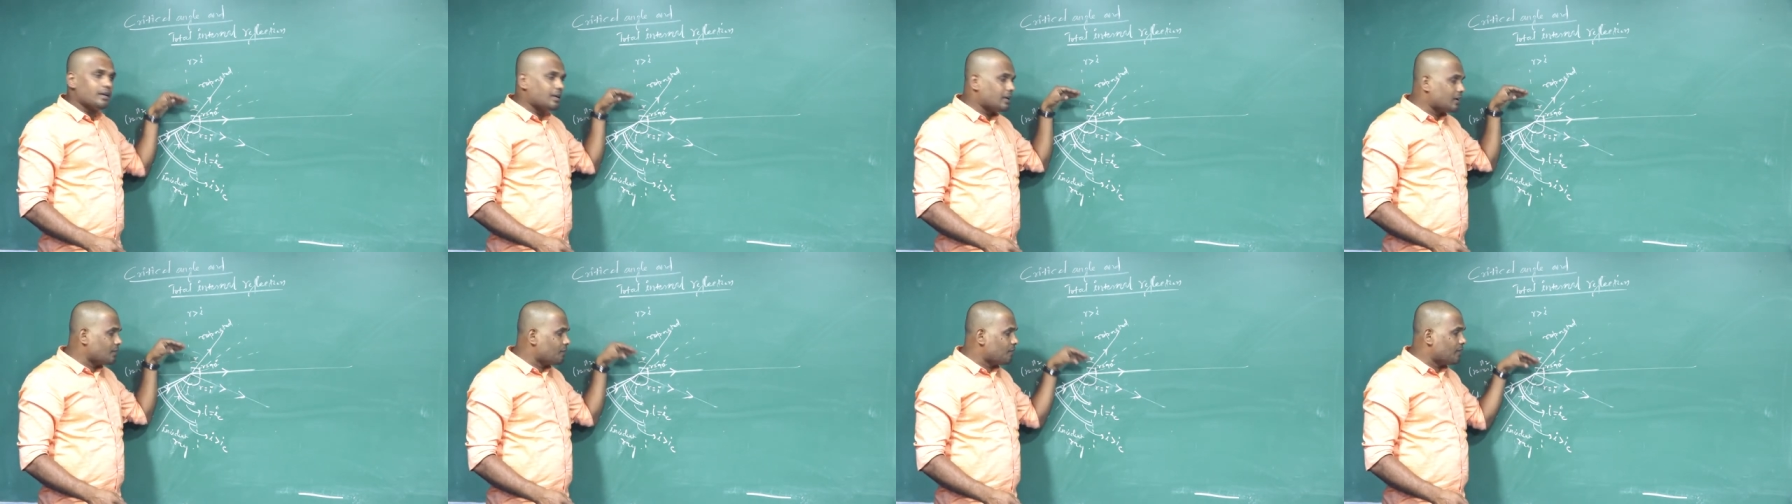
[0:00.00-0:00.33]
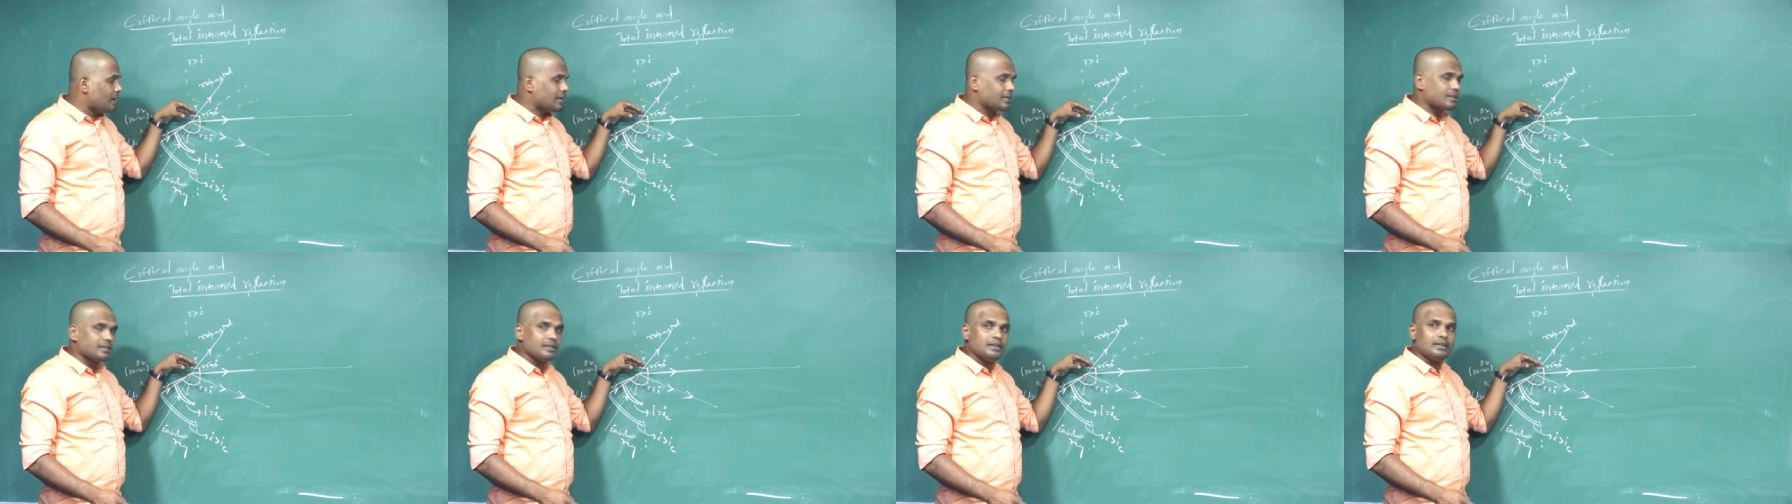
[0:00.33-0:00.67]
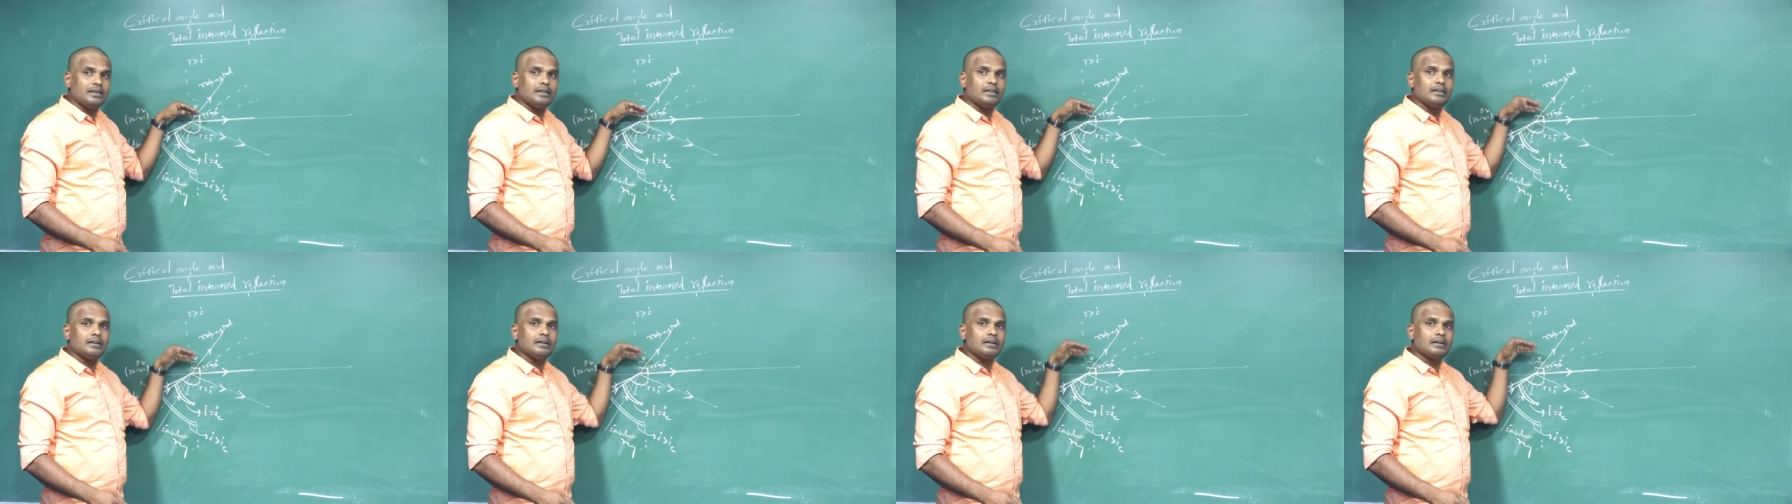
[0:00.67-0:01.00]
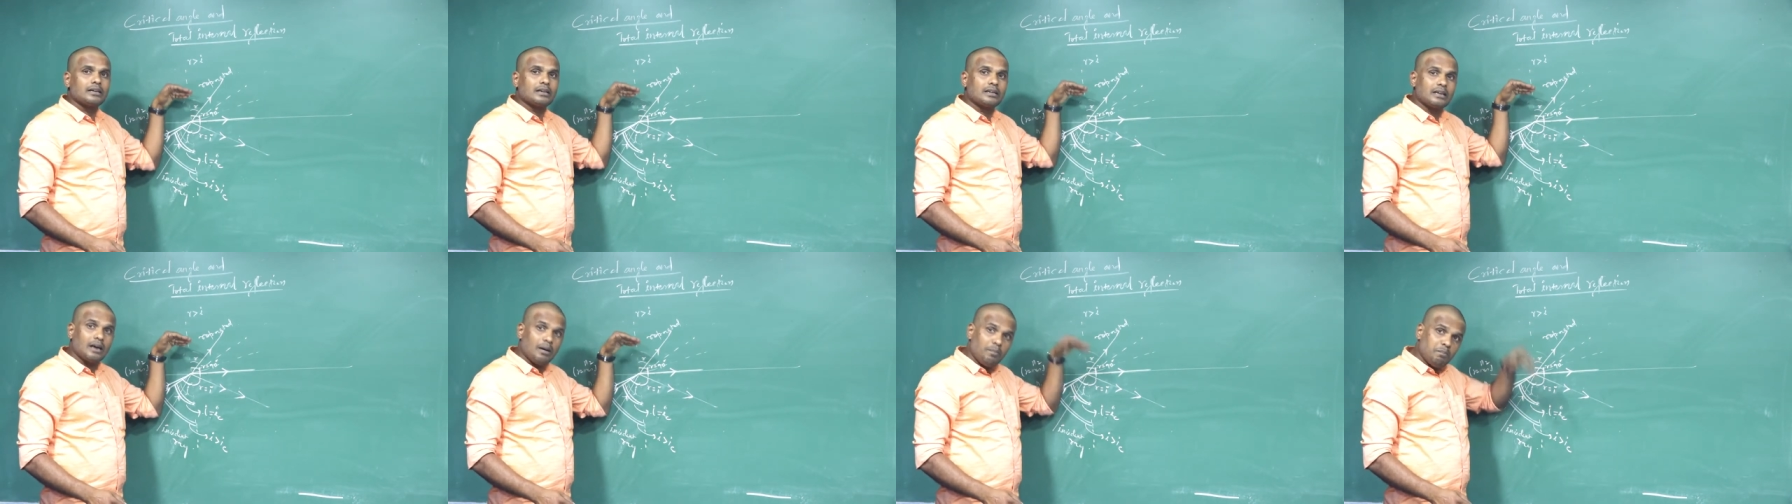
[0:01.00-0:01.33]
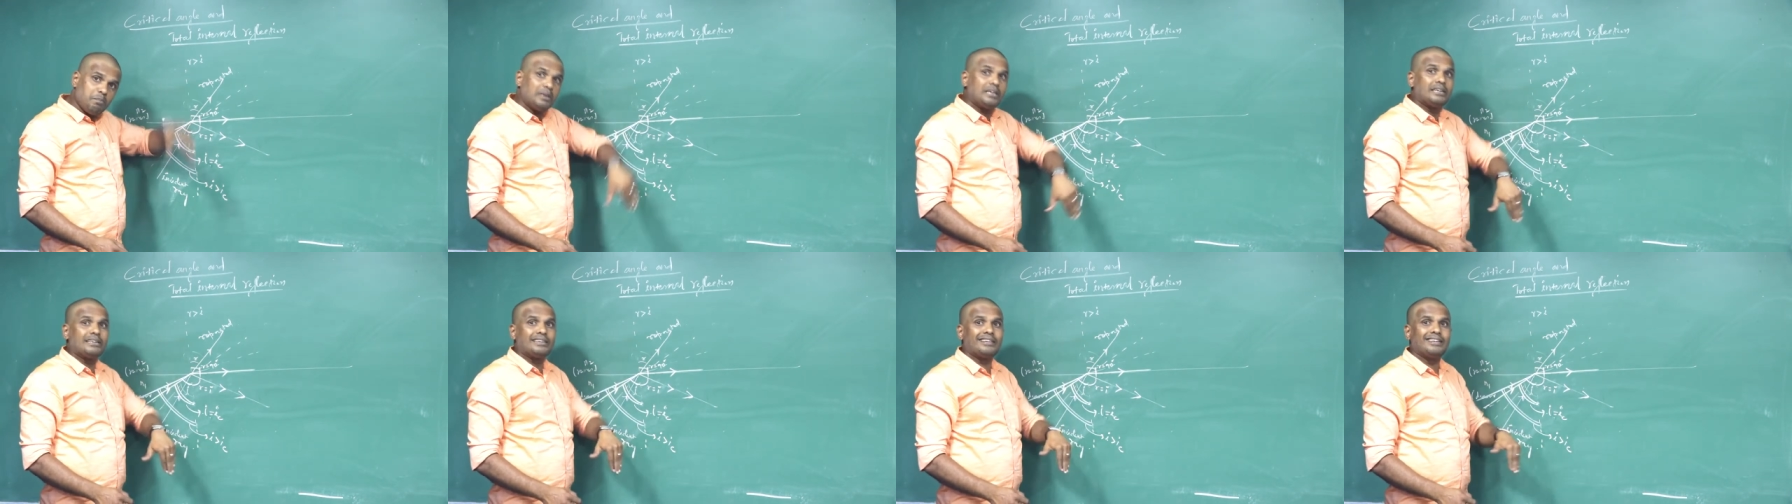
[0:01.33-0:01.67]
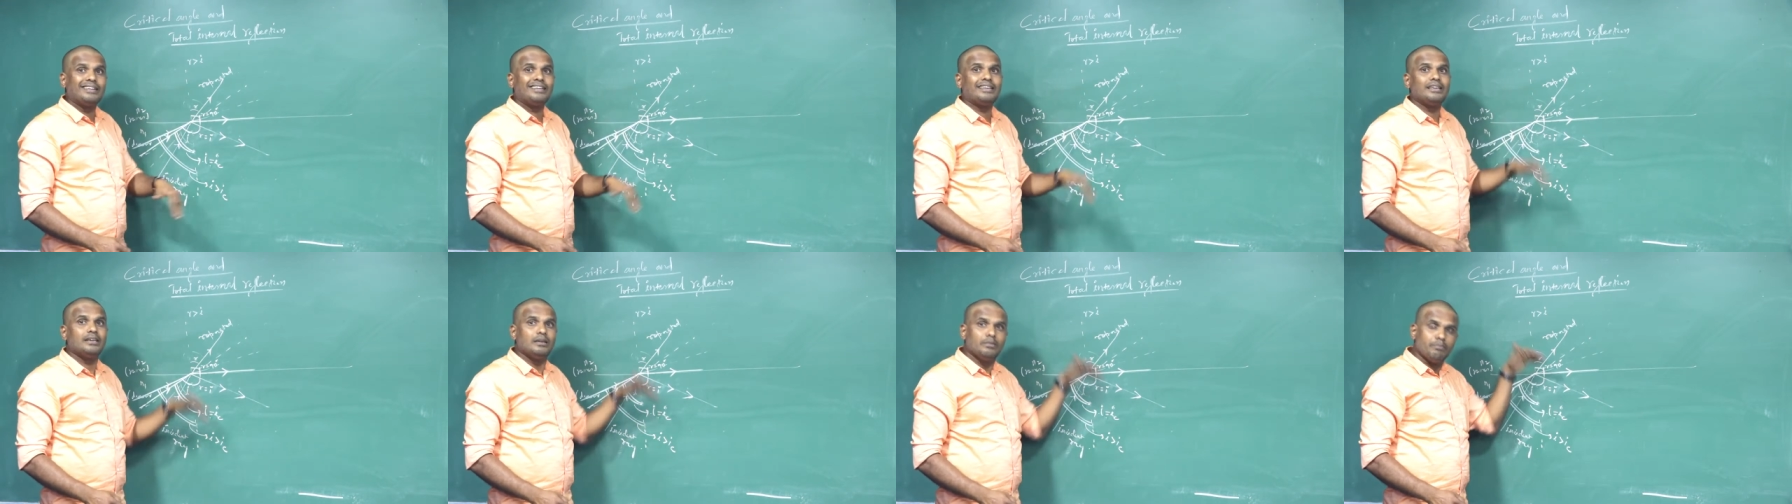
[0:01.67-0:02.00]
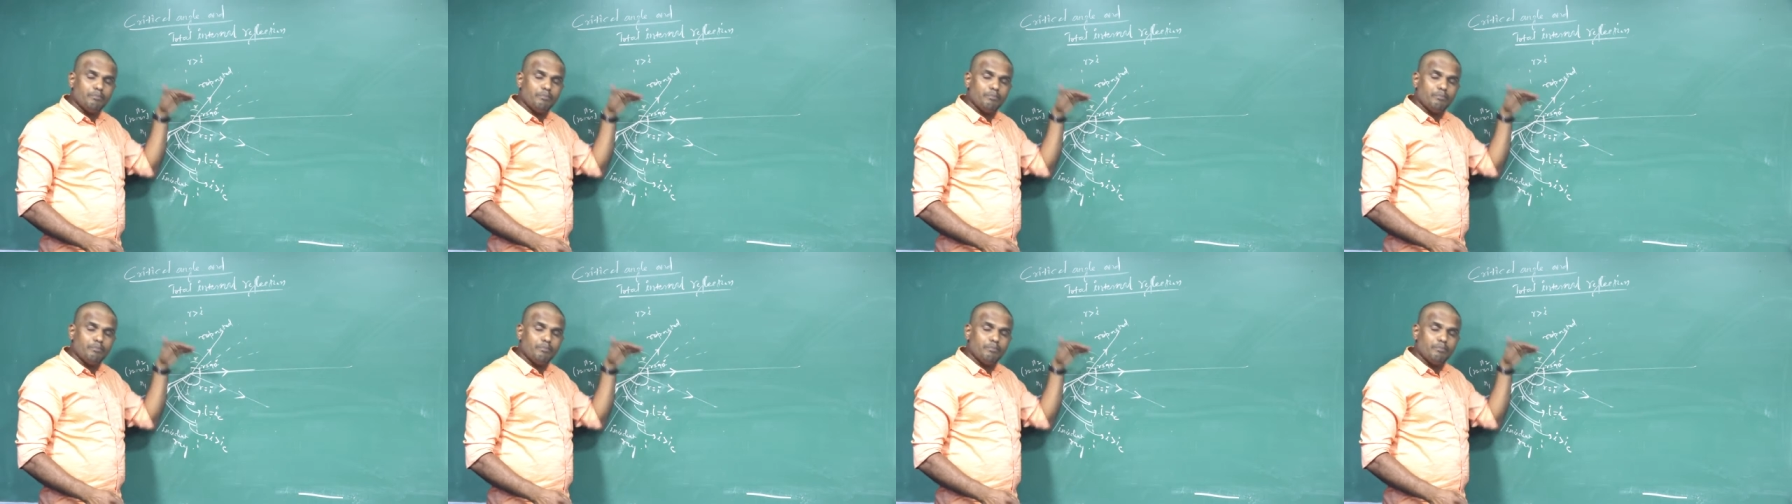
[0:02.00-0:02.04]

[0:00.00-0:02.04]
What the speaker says: reflected completely